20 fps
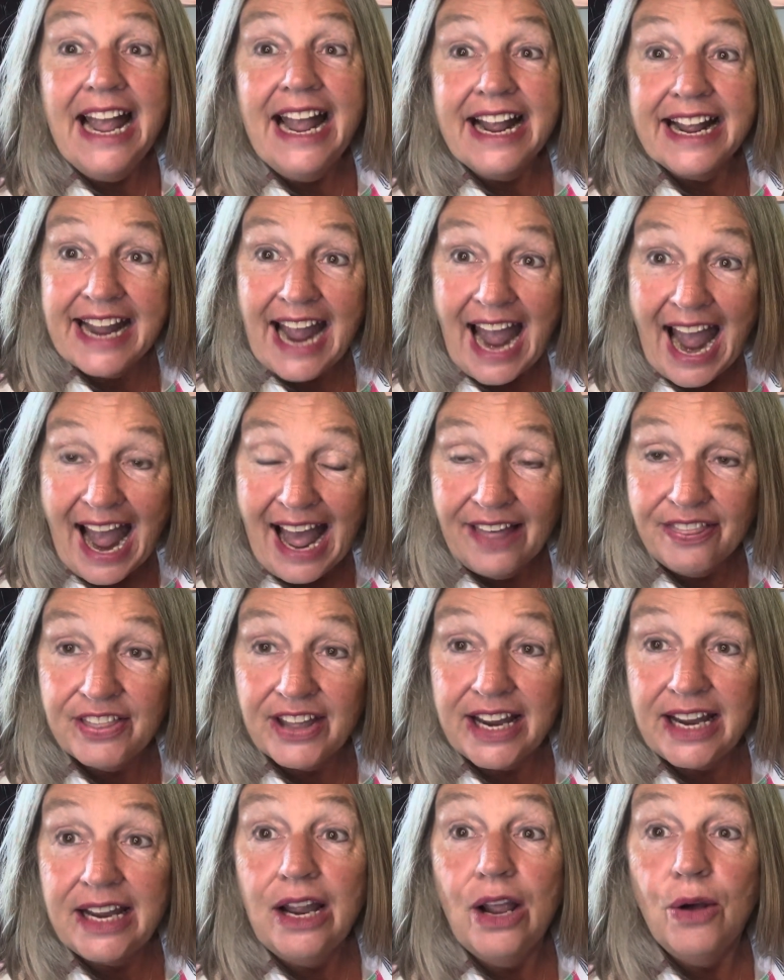
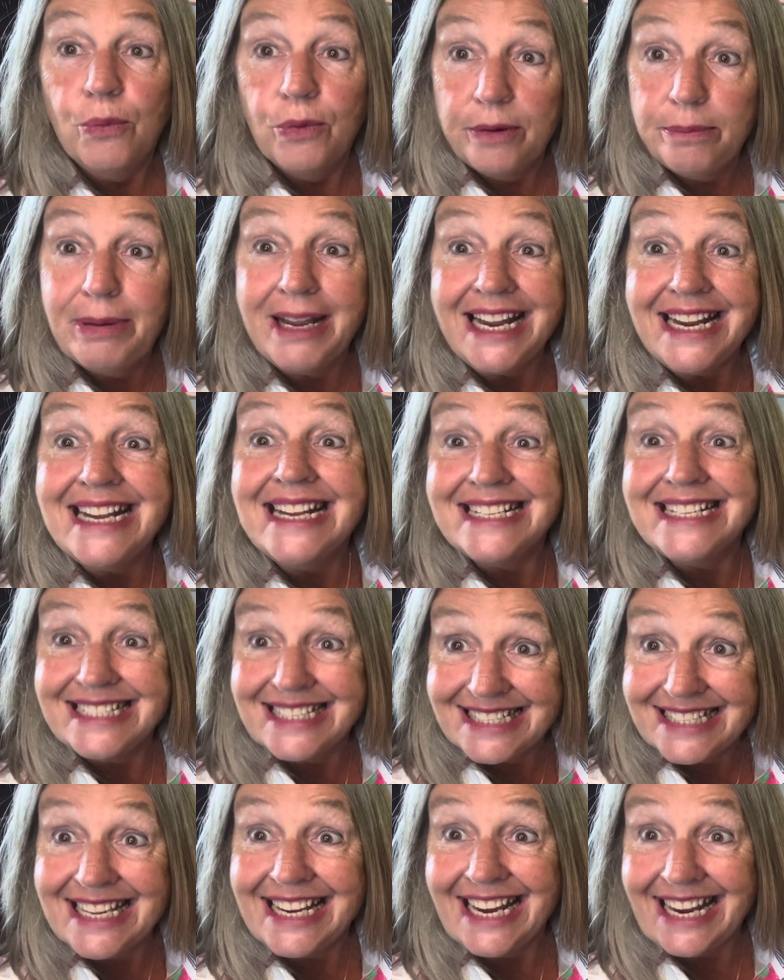Kathy would be
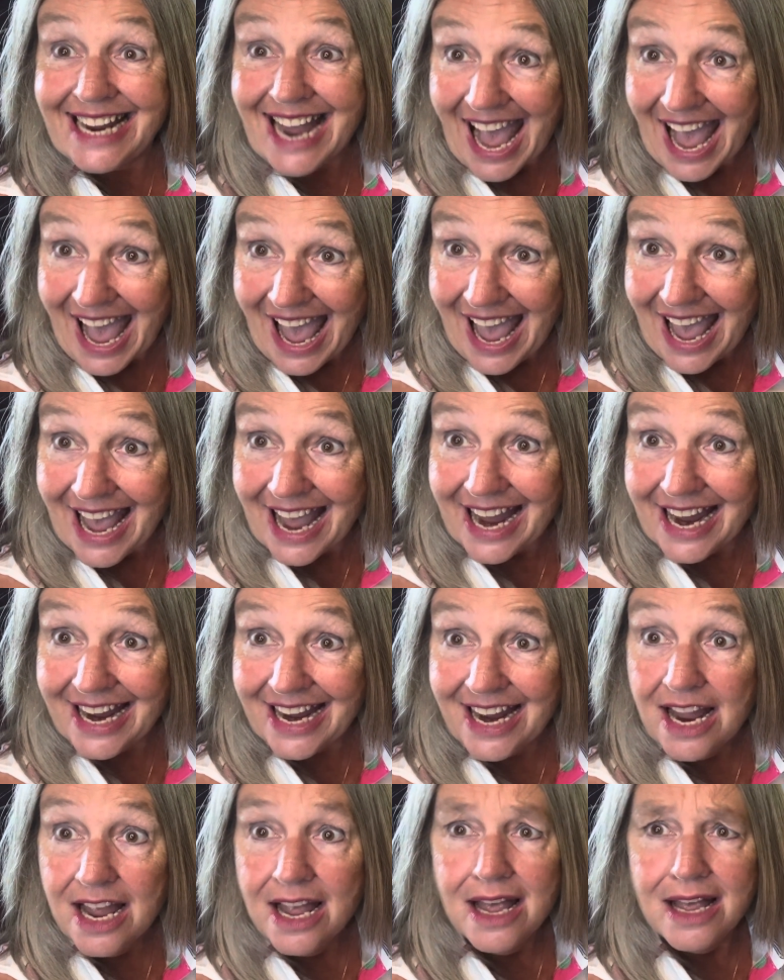
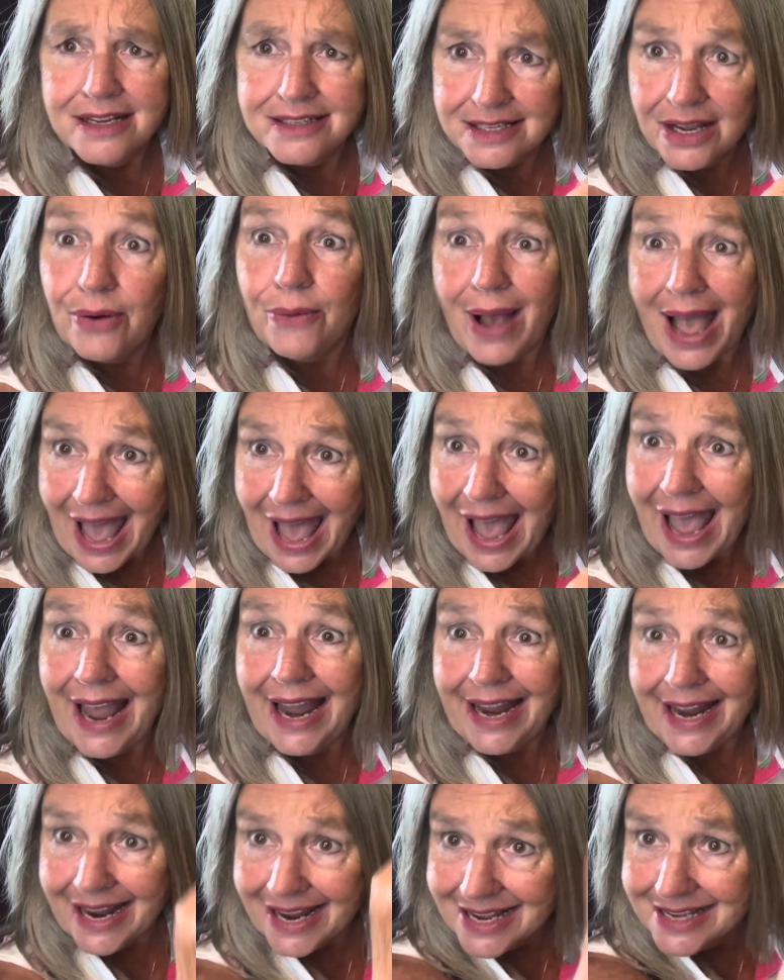C-A, so A
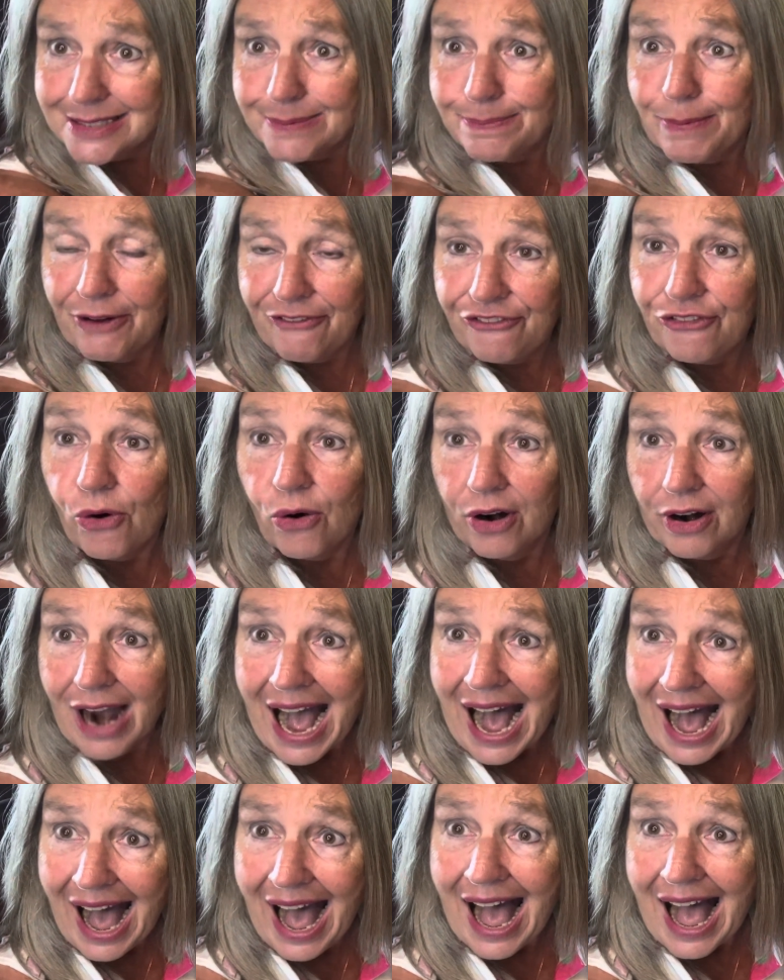is before
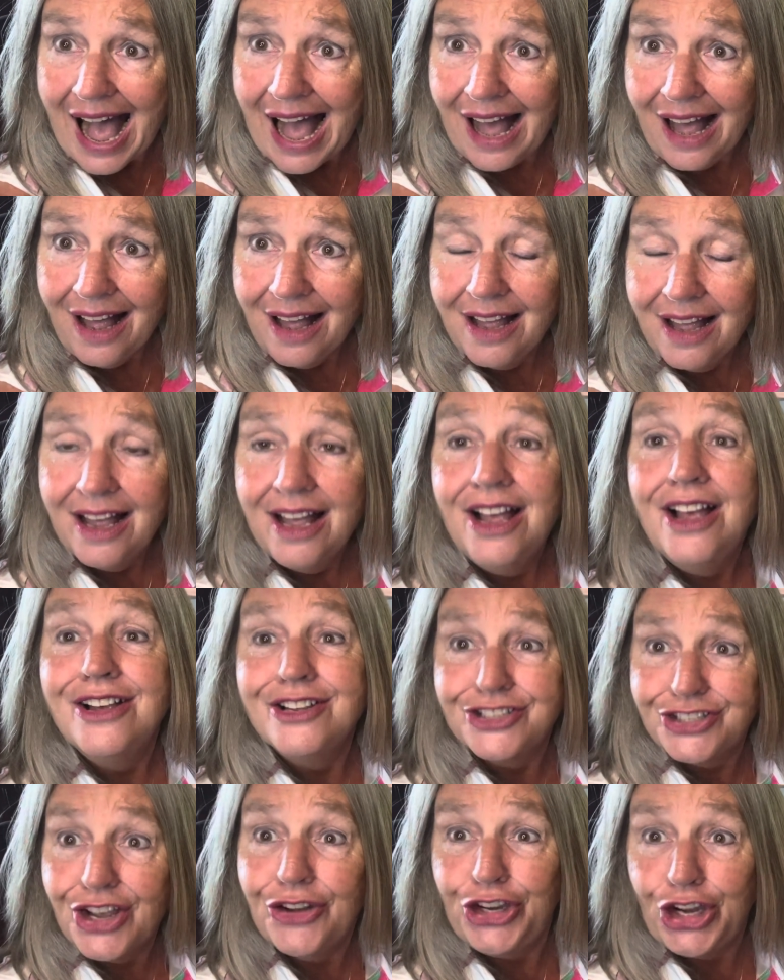I,
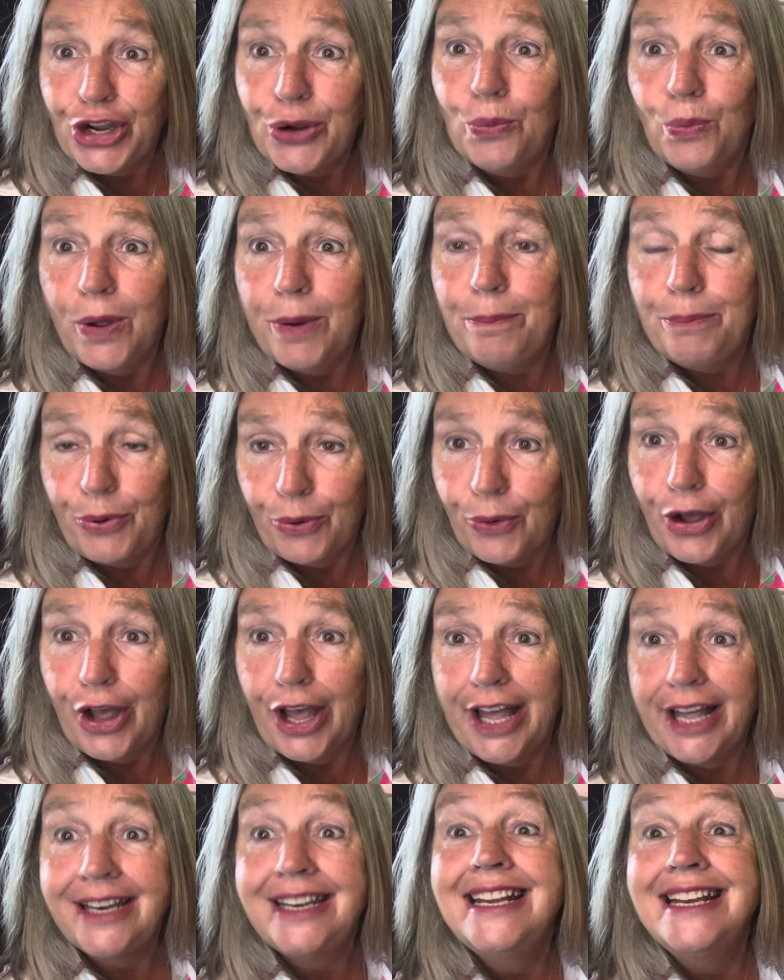so you would
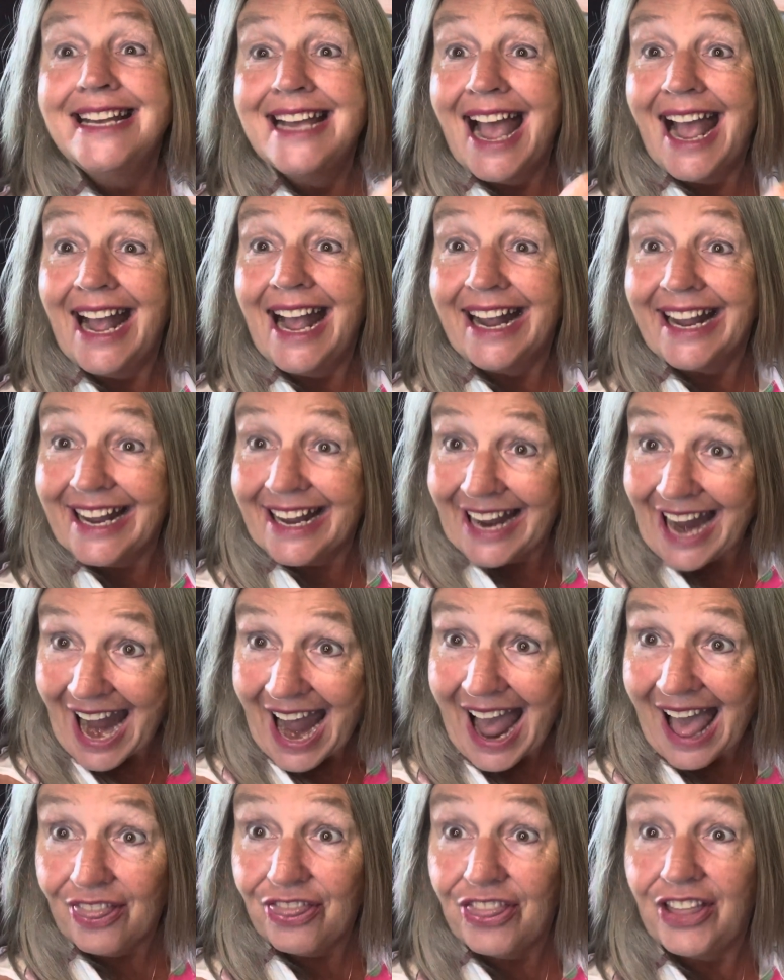put
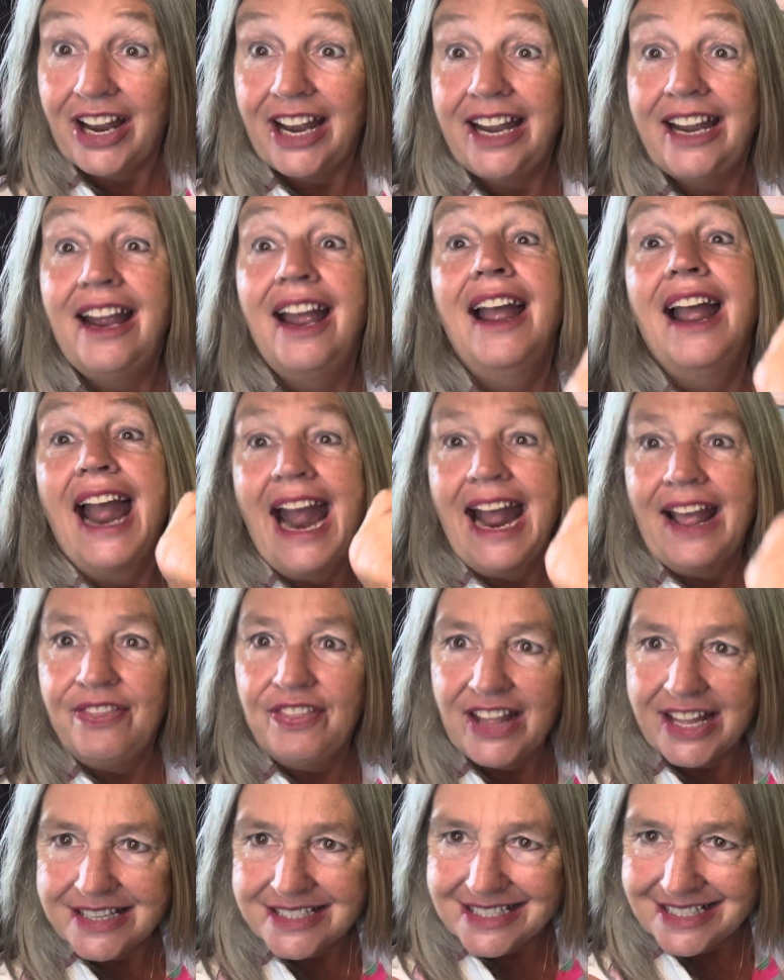Kathy and
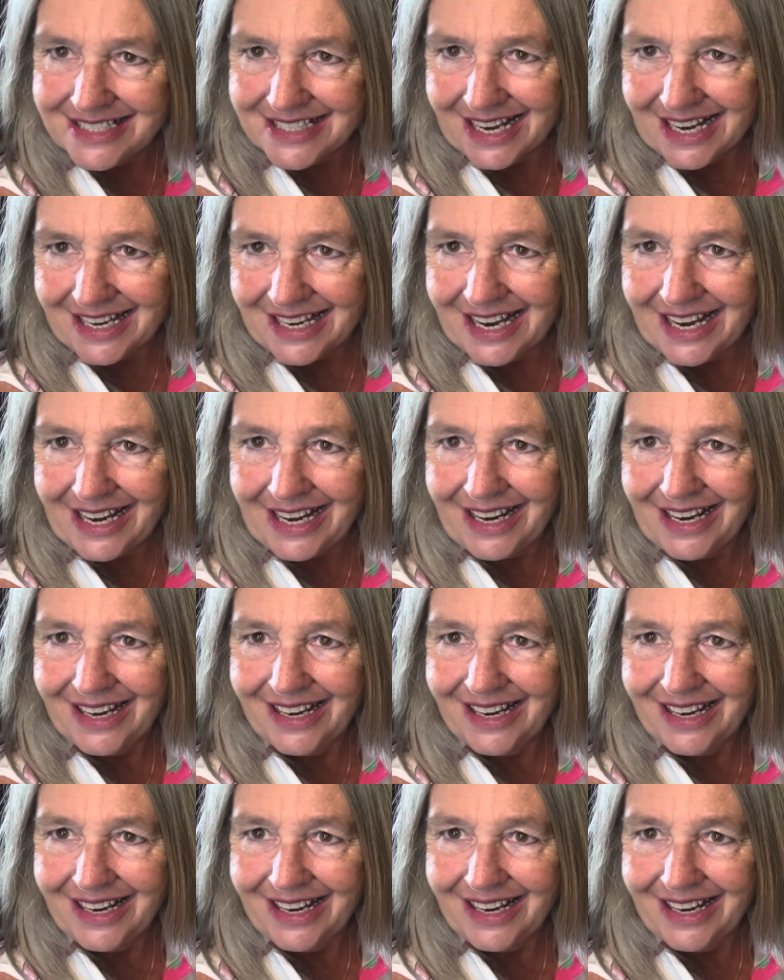then Cindy.